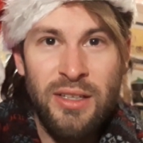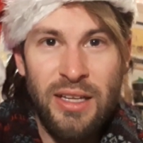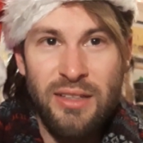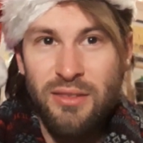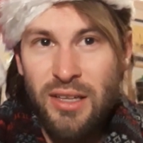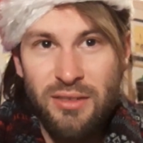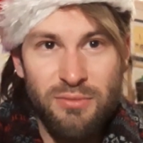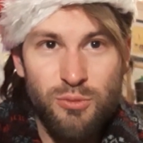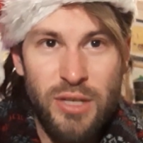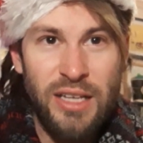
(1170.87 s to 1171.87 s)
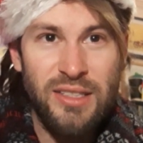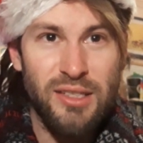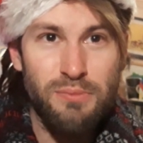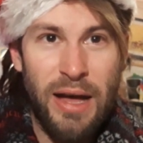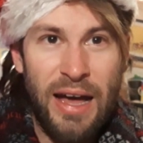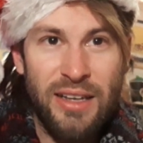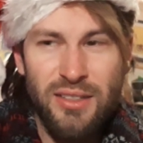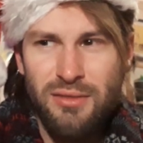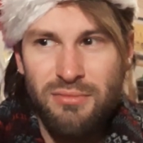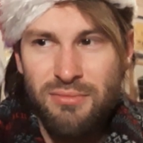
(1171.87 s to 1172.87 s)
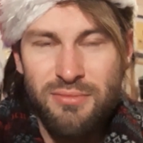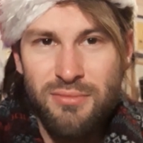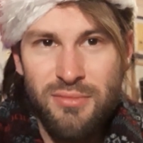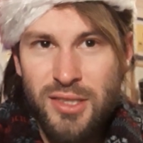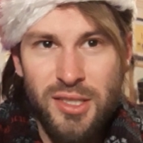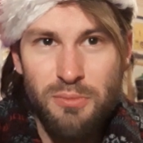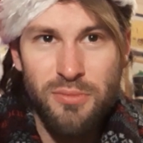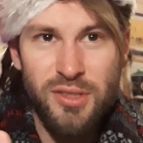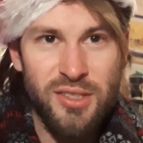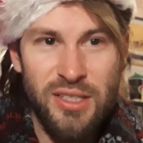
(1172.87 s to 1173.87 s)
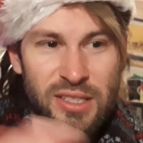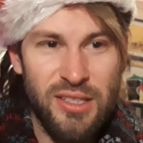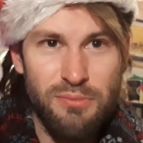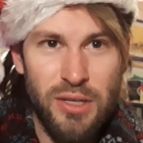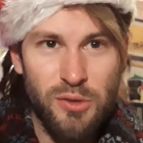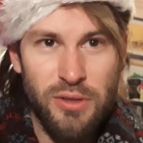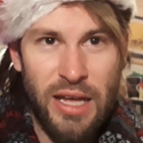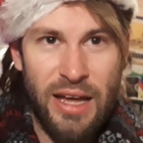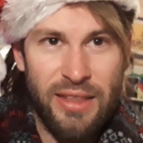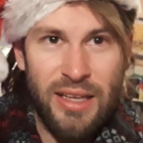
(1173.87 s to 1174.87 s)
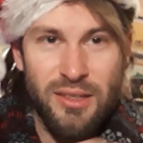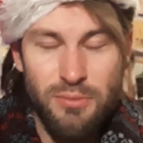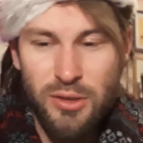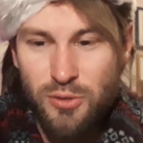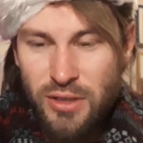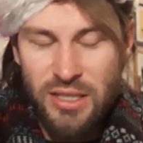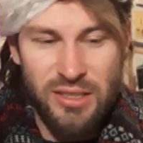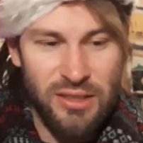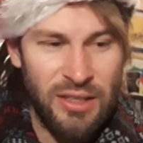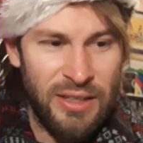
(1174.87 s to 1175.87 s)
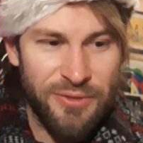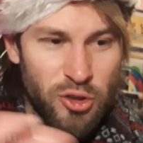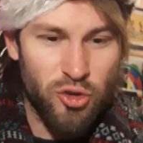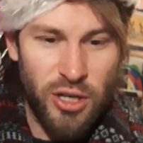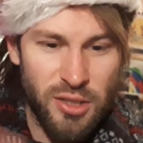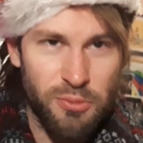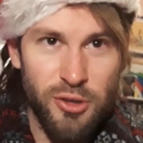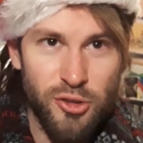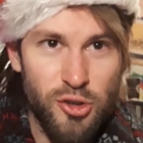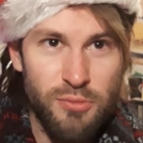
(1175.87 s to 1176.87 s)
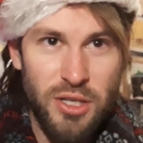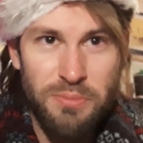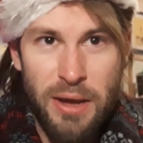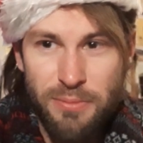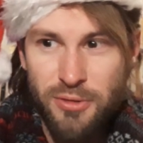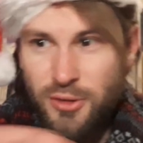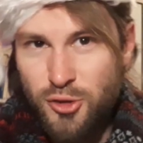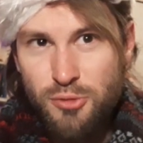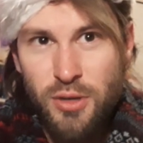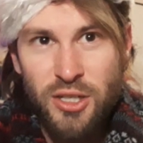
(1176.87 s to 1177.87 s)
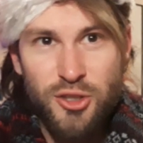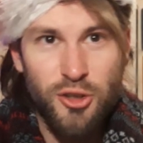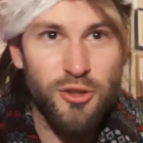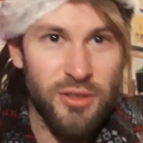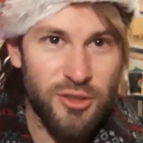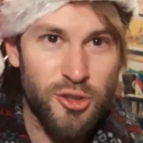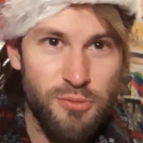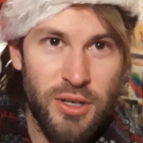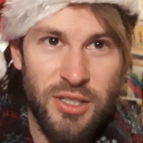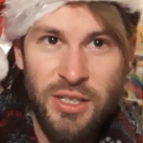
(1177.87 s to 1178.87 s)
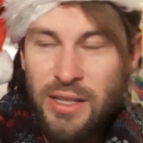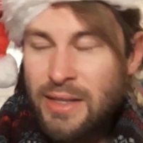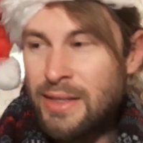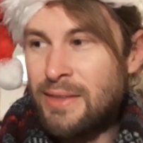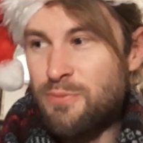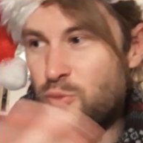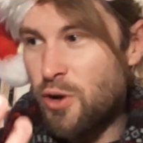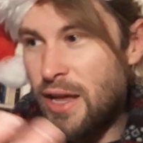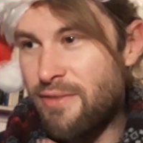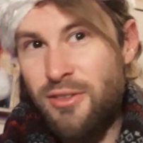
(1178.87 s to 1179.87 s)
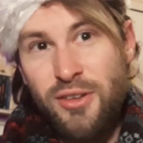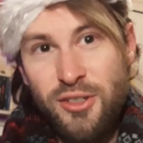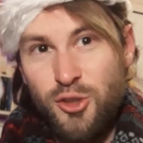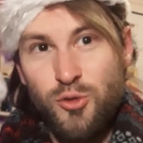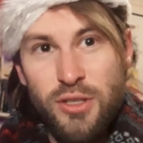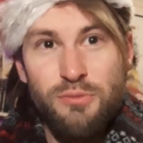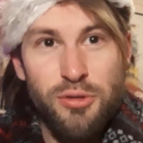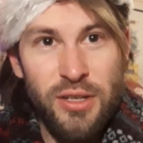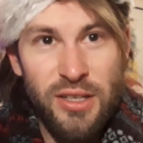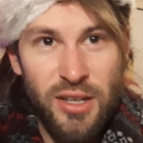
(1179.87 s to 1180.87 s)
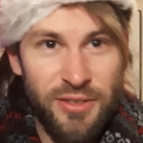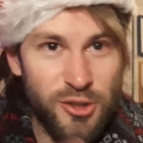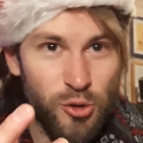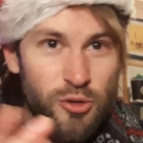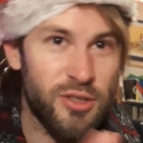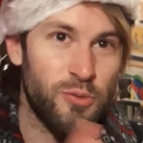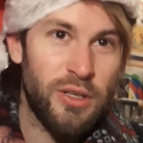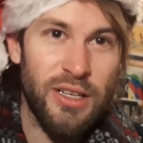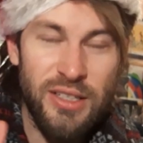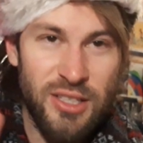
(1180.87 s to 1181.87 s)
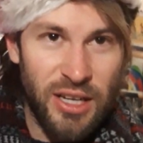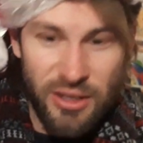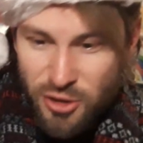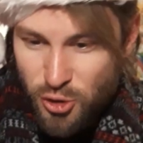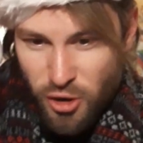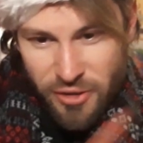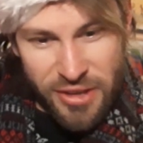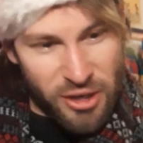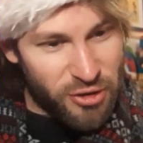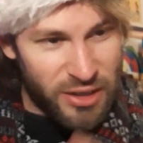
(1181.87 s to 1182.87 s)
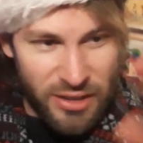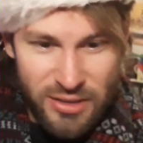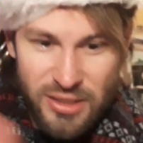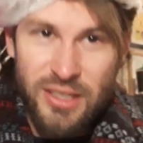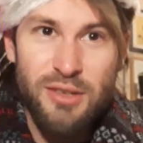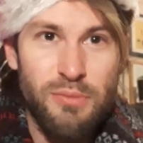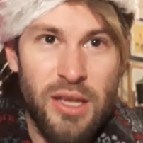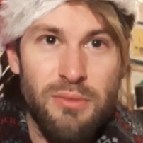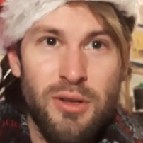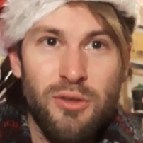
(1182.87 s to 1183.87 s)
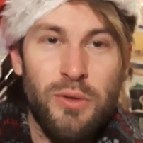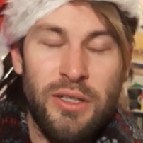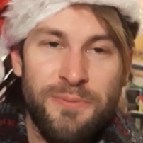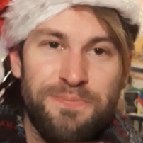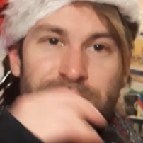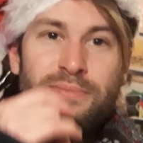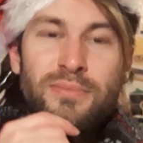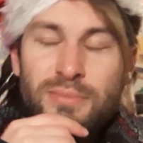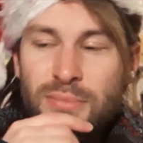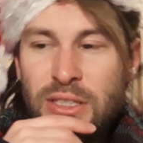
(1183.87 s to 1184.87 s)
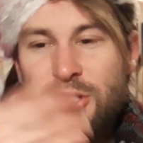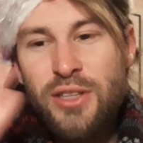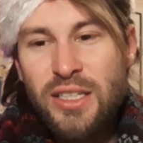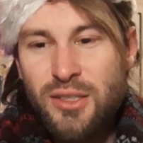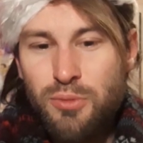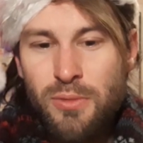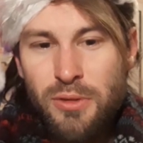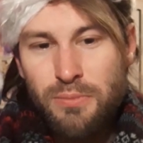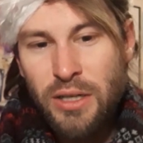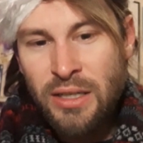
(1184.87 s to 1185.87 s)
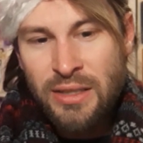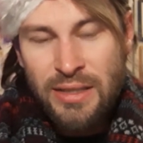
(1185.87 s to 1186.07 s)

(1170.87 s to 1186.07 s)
and tasting bad, and this didn't mix with that and that didn't mix with this, and you tried to put in too much pepper and too much salt and too much whatever, and you didn't put in enough sauce, and it's like you got all the ingredients, you didn't make the meal well. So that's the problem. But